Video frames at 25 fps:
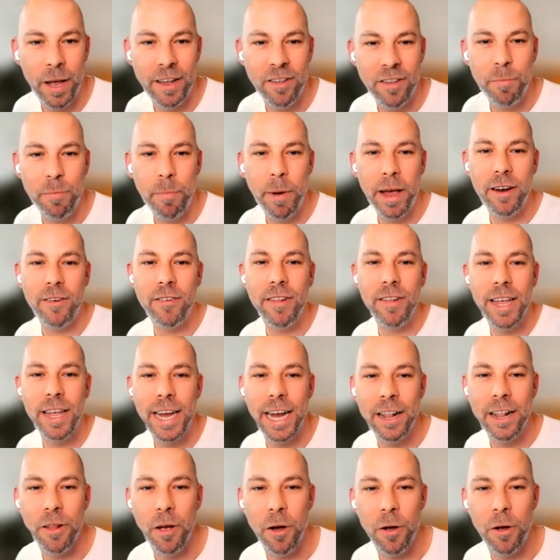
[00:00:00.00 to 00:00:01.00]

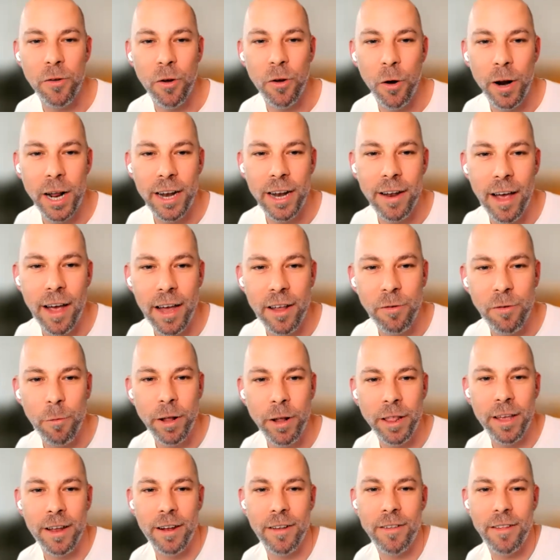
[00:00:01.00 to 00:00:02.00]
especially in those early days
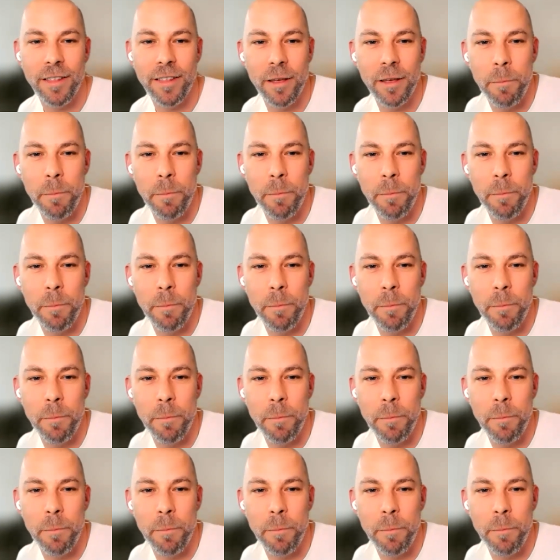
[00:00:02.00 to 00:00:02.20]
when that's